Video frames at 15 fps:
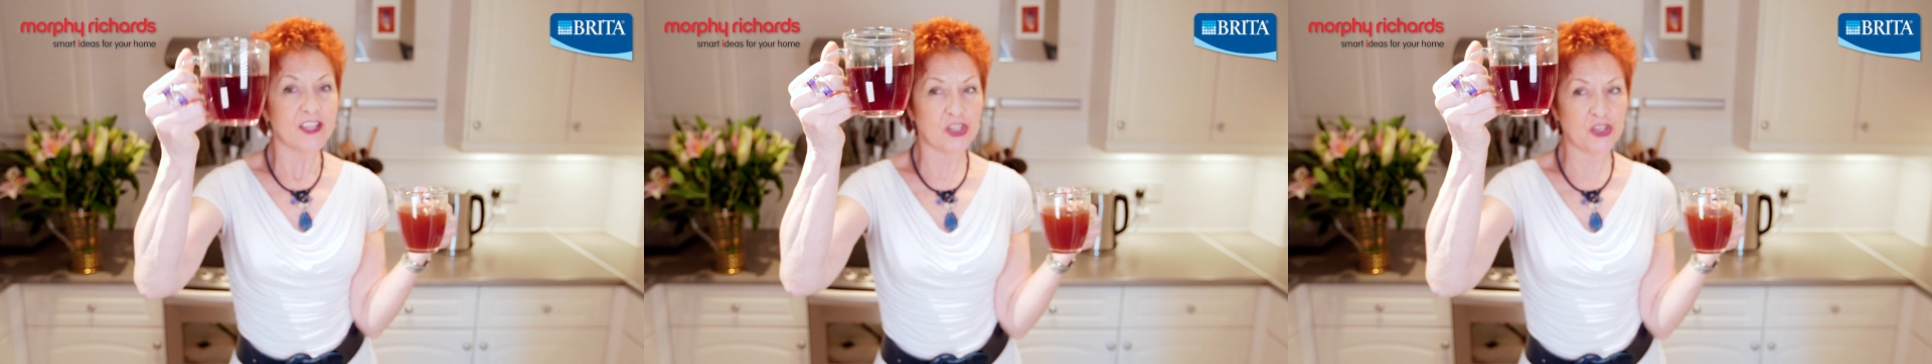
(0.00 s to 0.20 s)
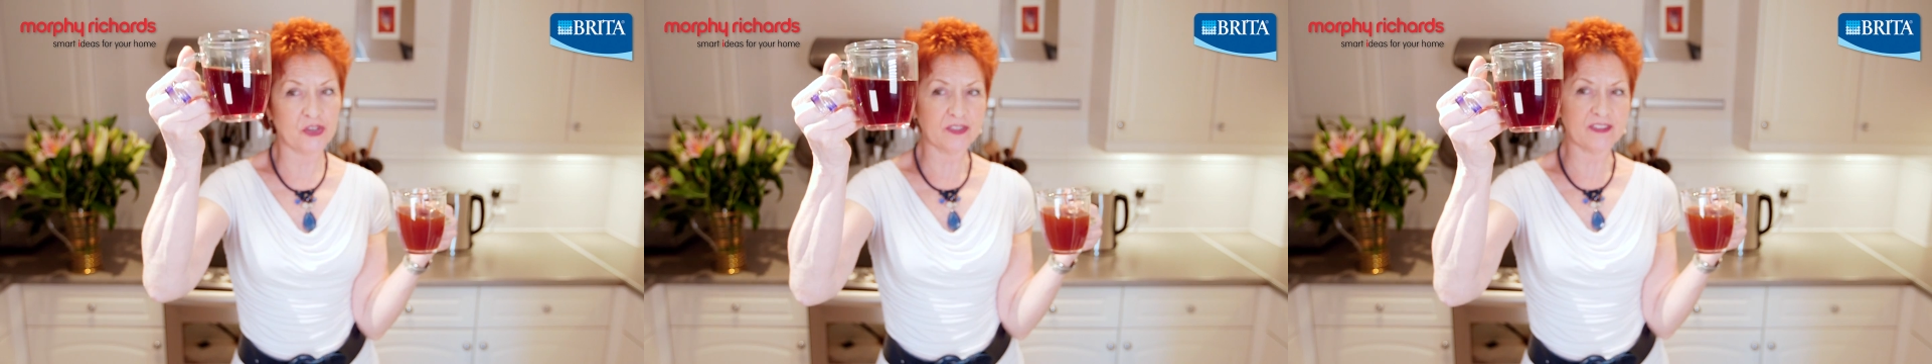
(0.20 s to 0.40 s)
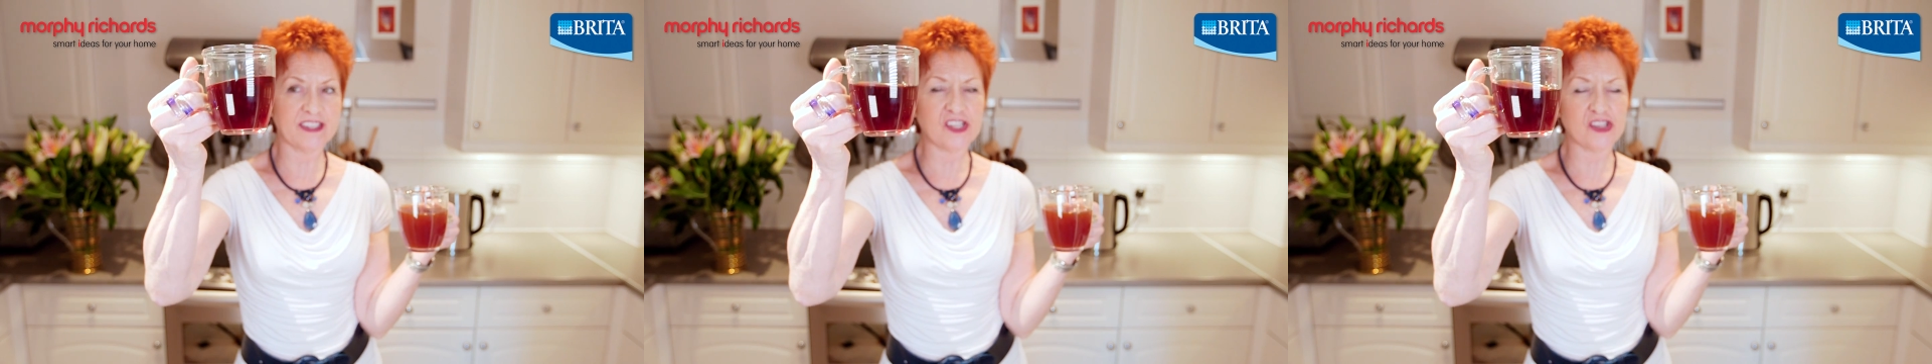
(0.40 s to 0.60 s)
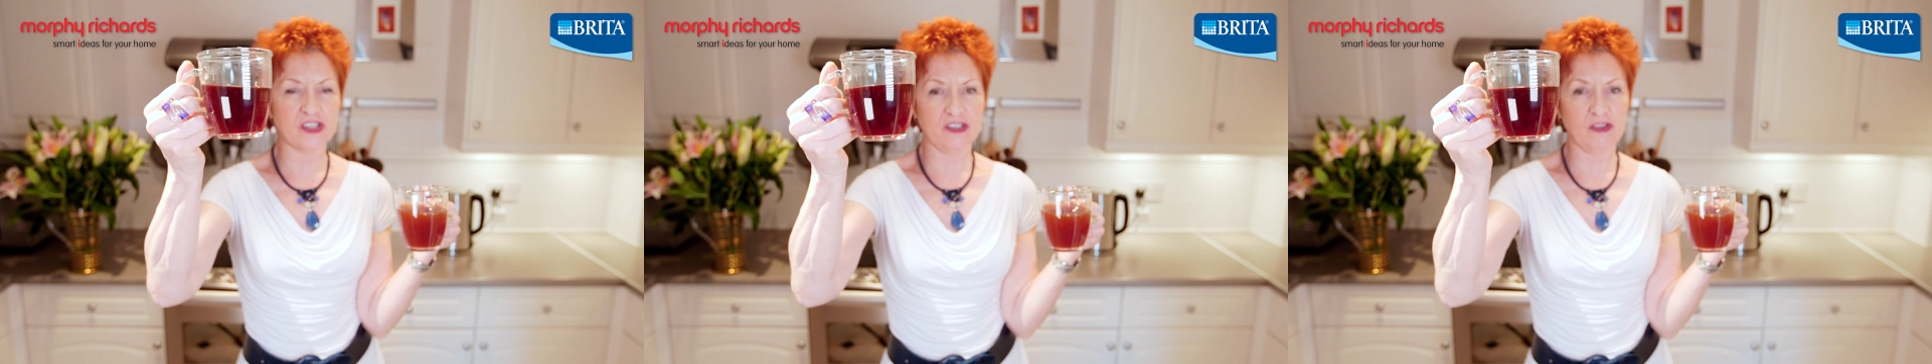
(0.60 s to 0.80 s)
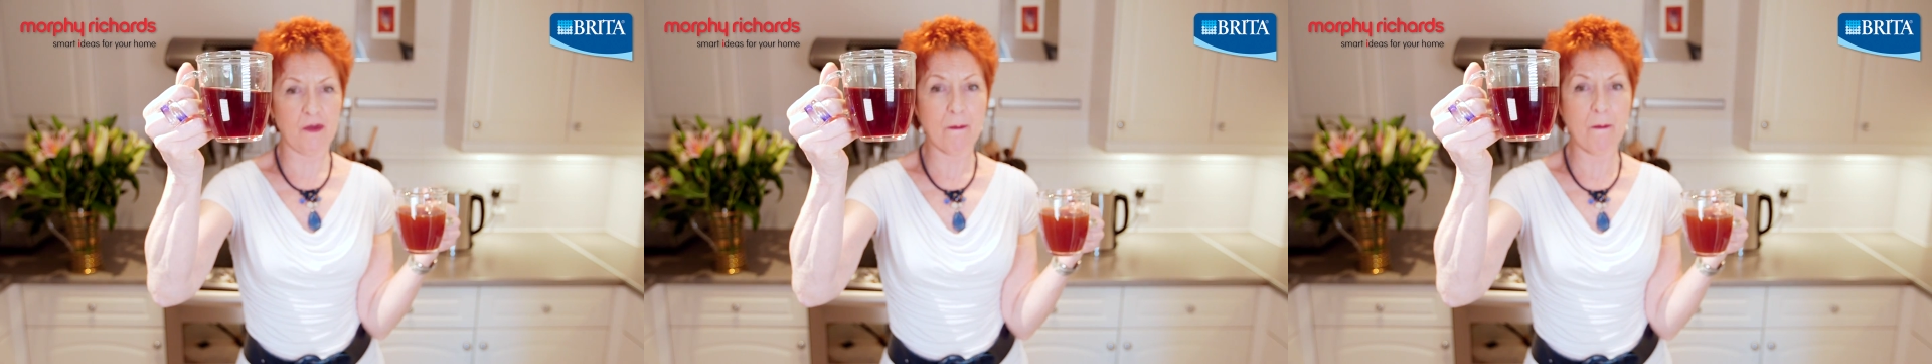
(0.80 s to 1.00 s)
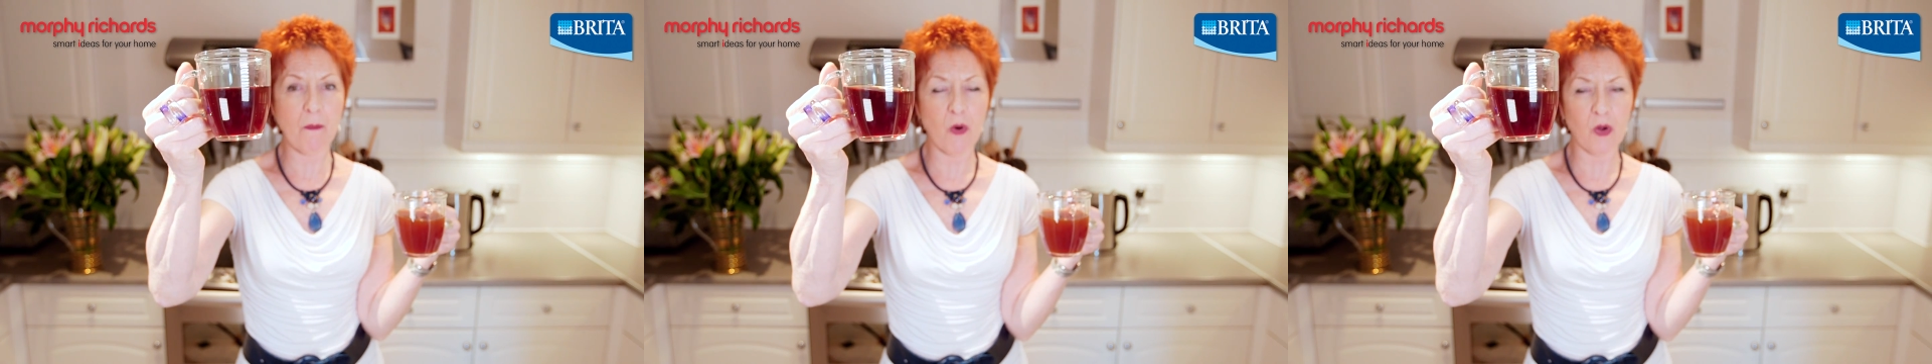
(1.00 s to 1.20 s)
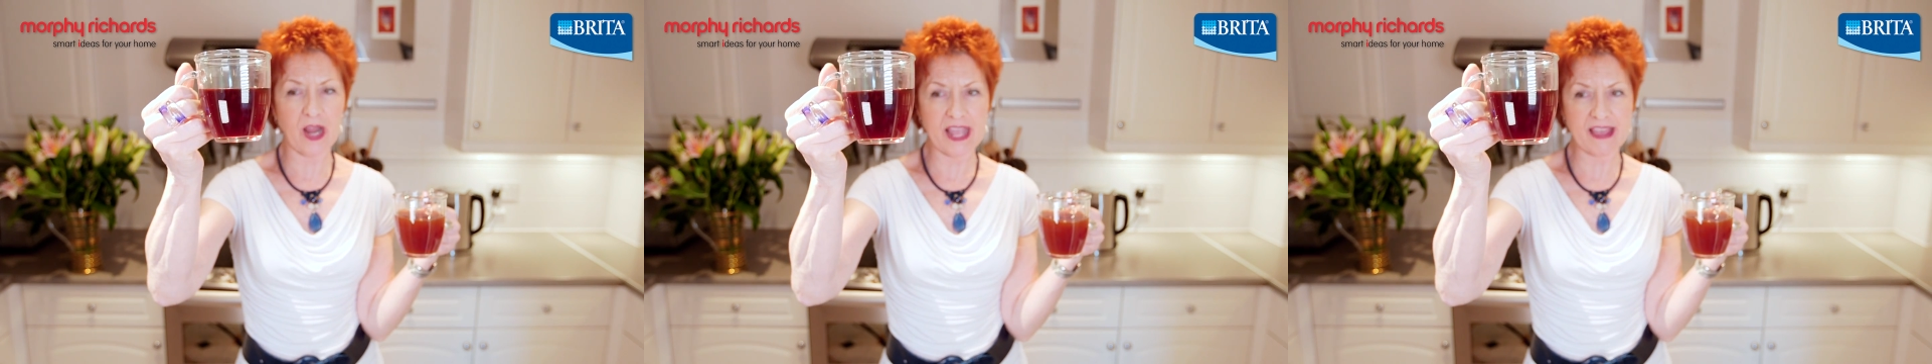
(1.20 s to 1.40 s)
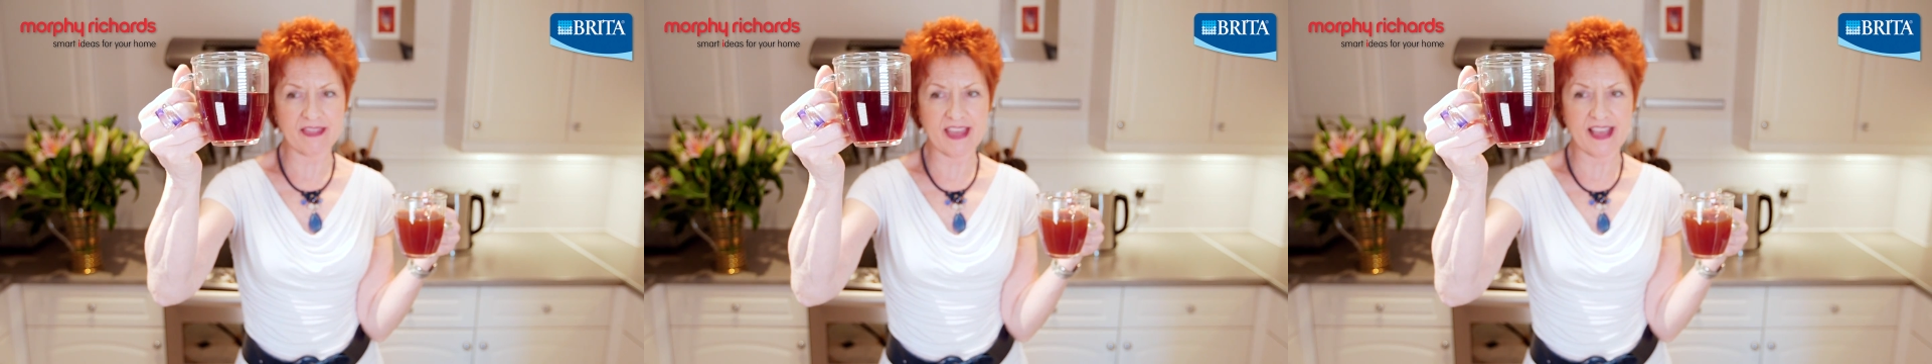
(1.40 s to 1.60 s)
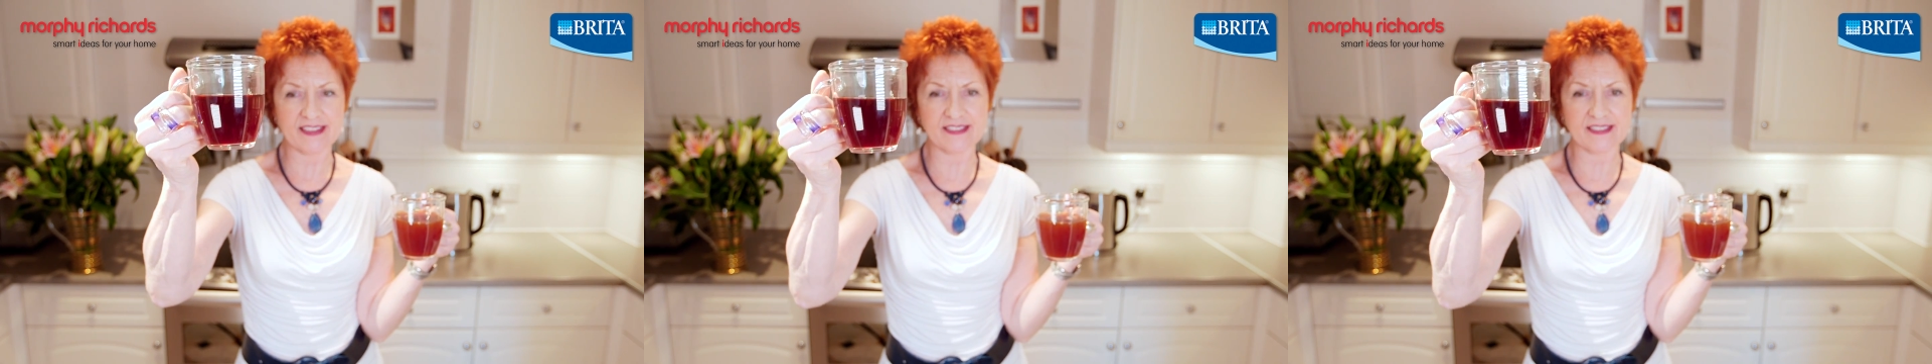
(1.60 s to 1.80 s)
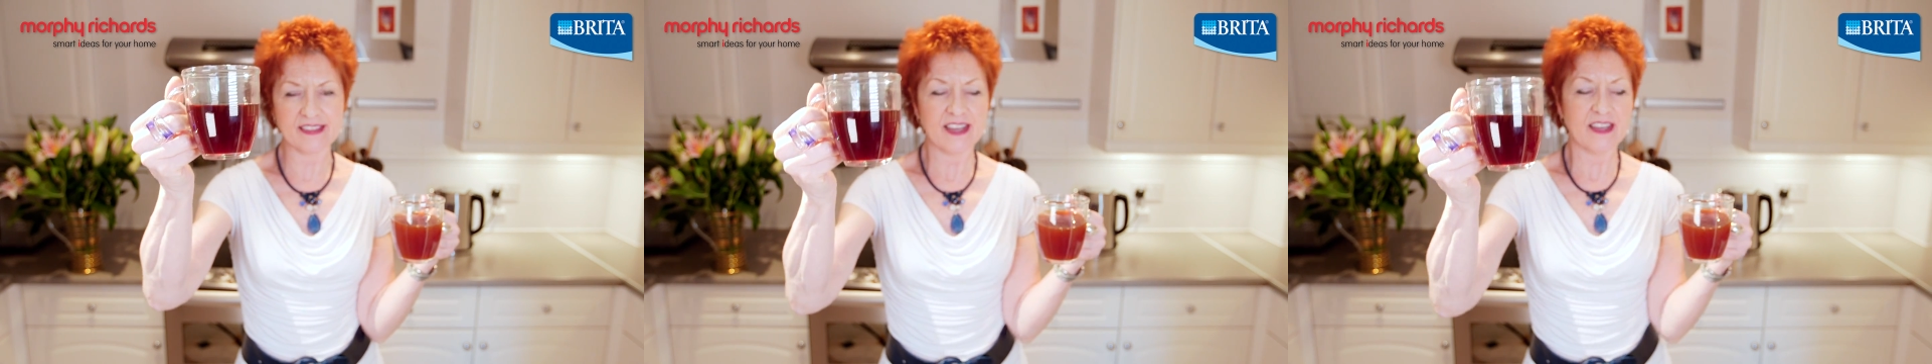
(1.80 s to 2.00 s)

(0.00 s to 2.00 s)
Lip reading: your tea should look more like this.